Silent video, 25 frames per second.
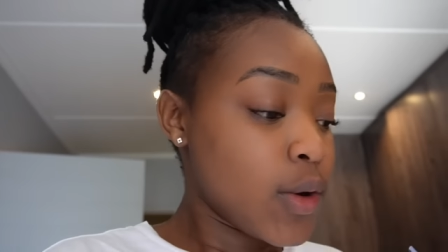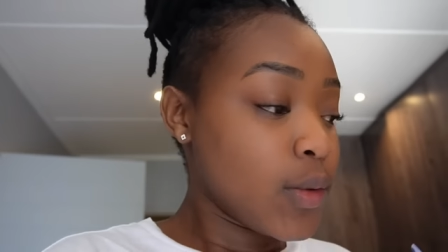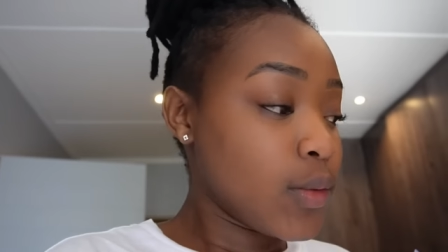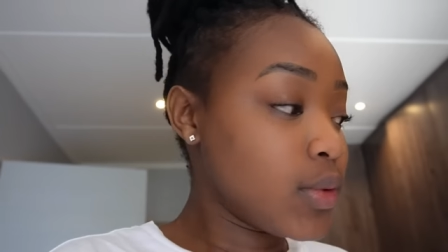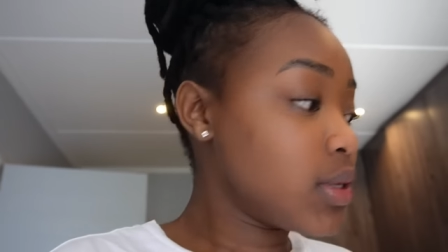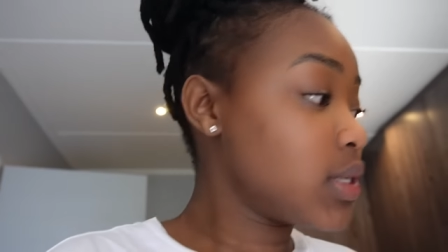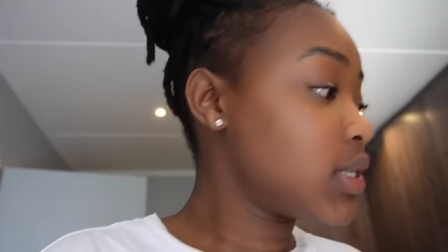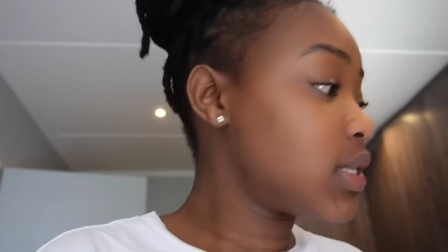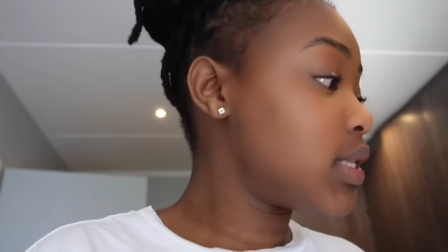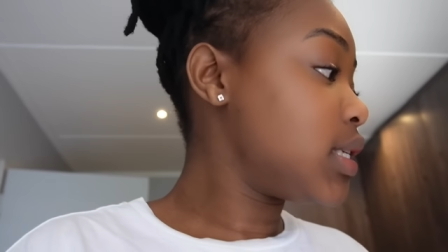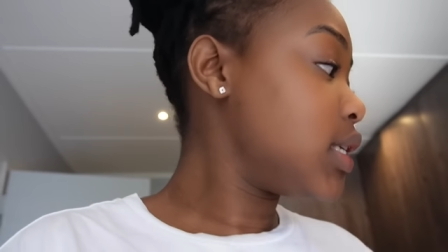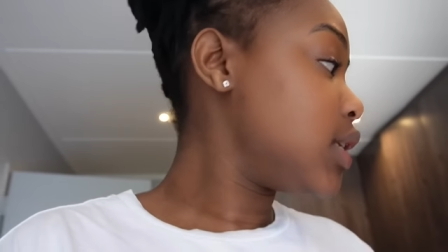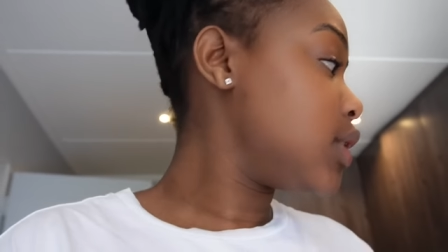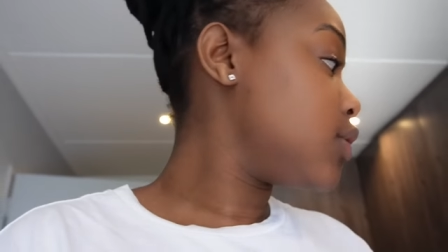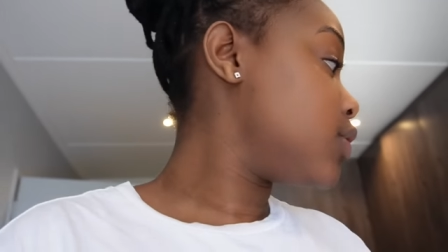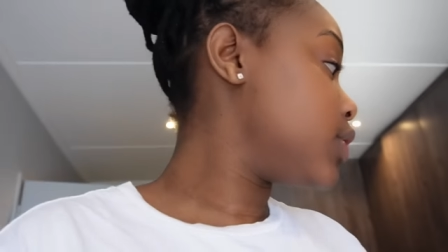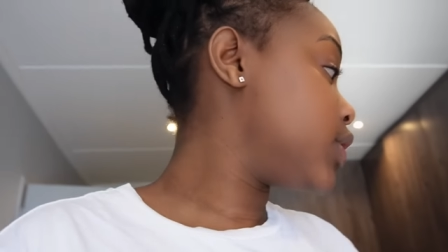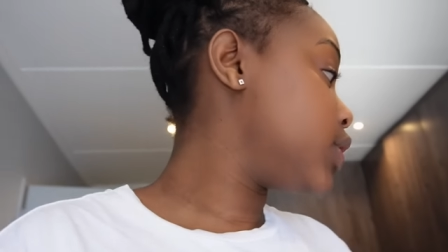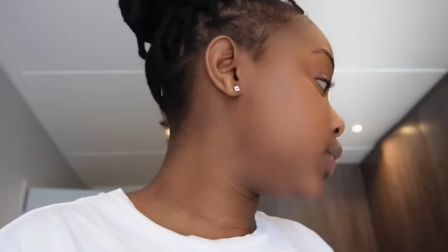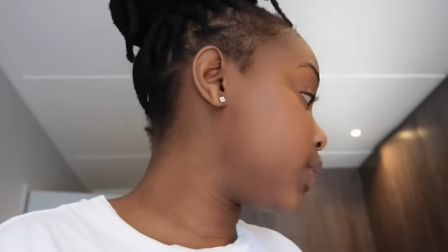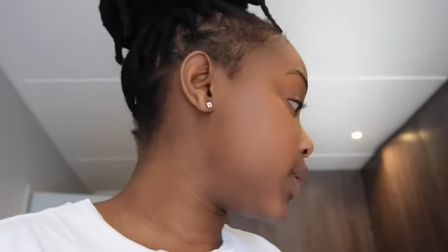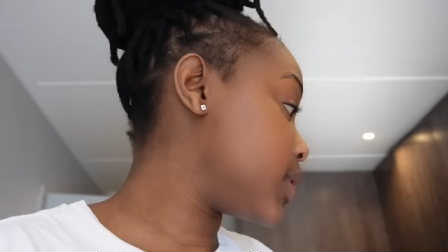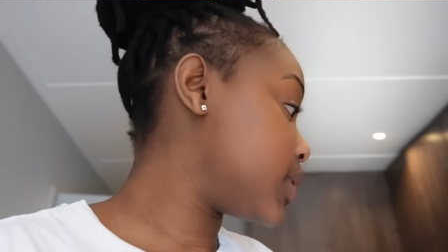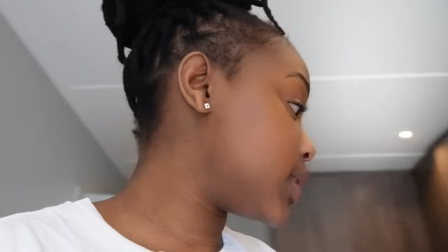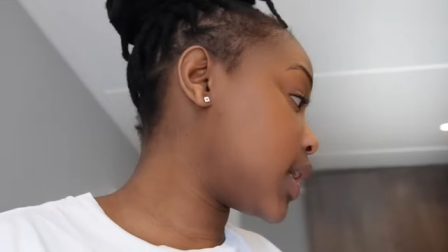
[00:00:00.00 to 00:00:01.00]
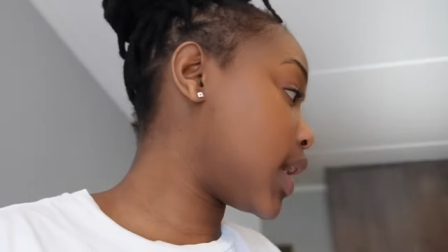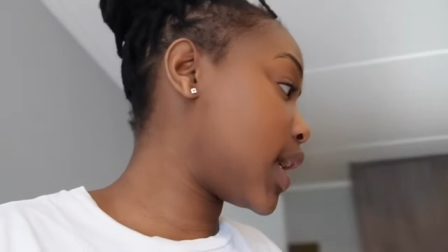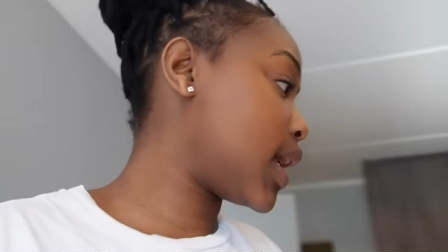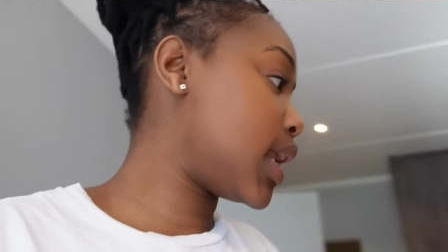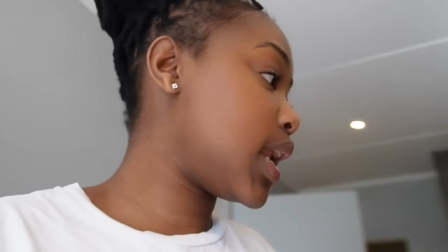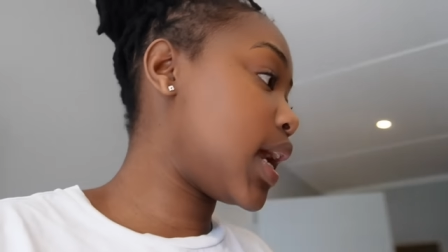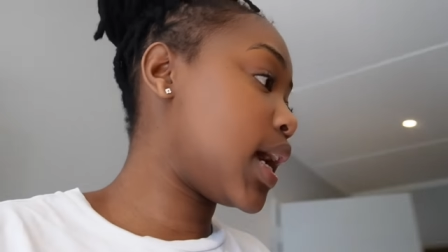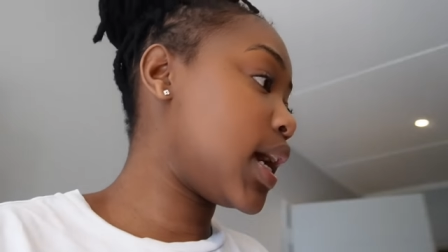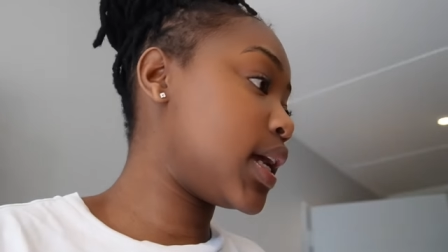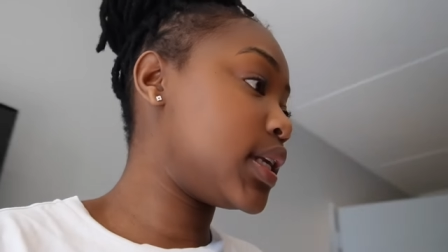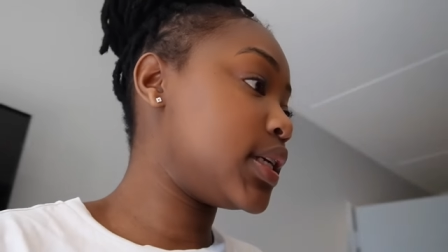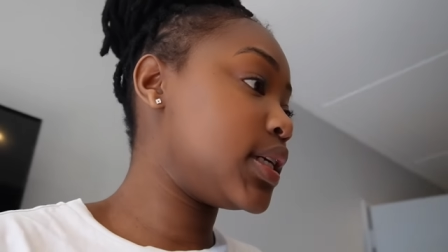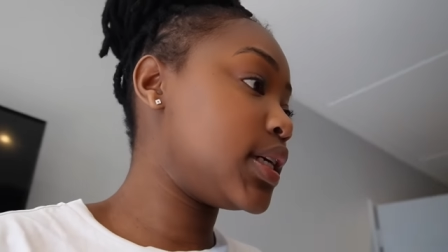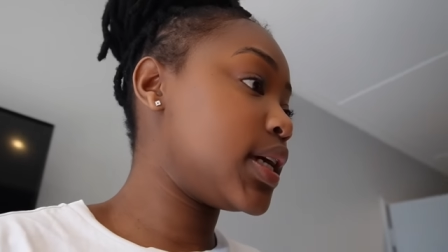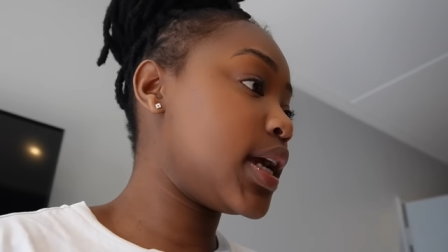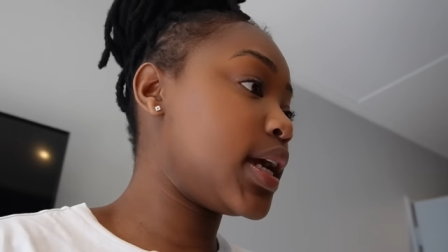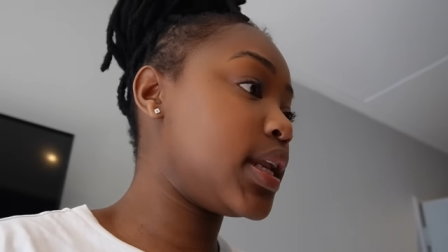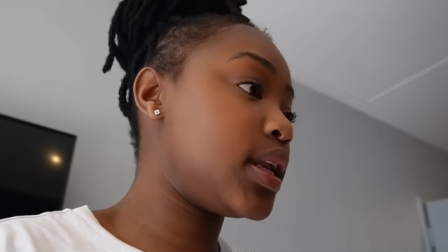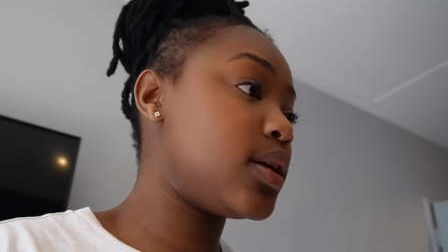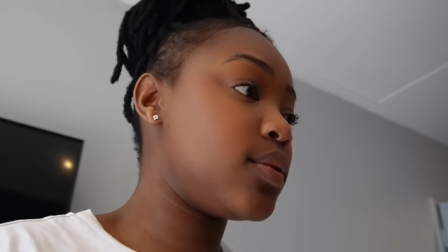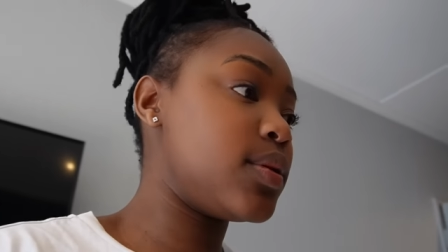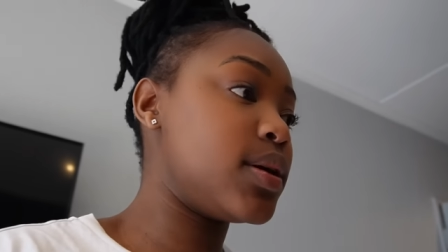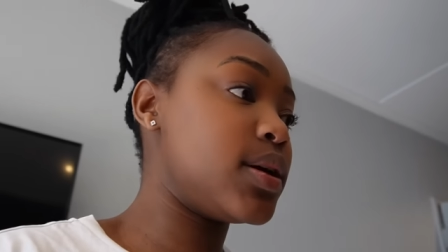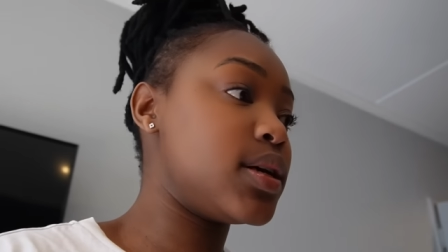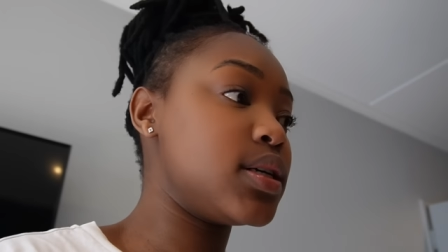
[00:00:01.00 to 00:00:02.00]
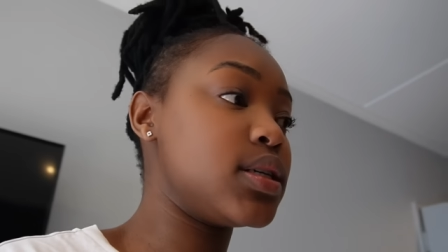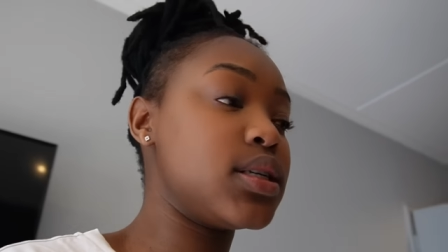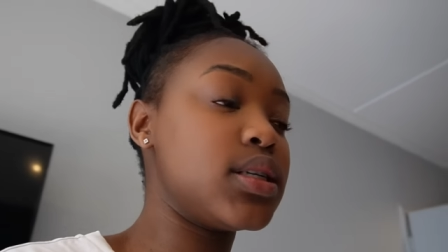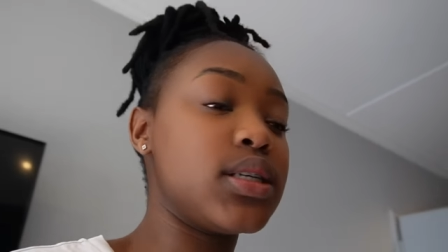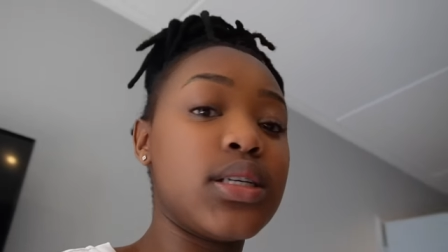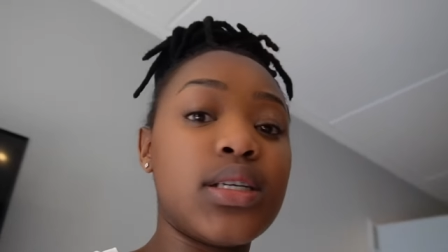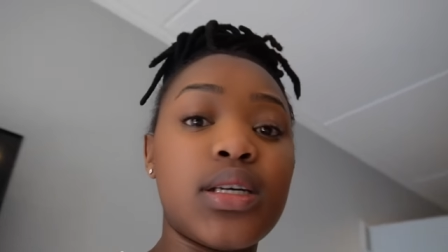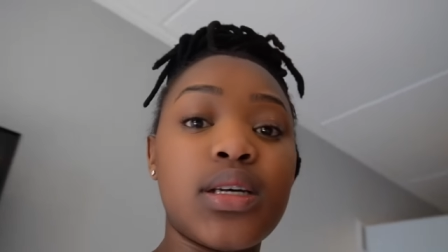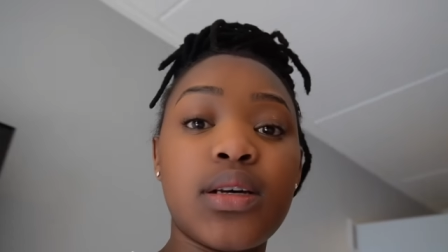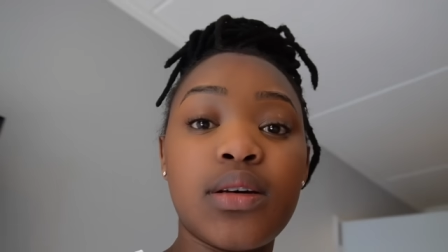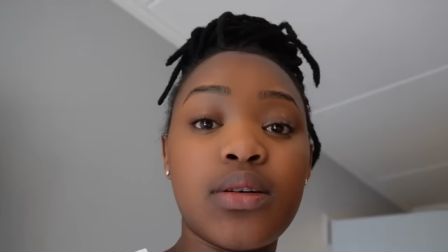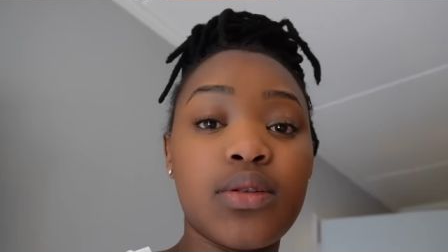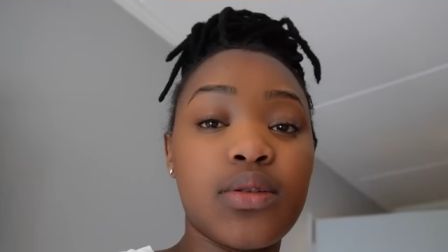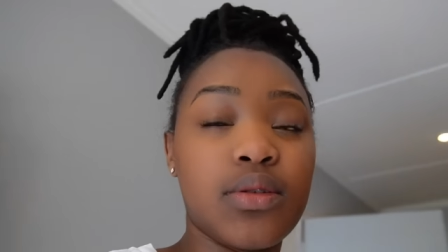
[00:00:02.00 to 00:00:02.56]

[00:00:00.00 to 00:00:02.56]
we'll see which to Avalani. Anyways,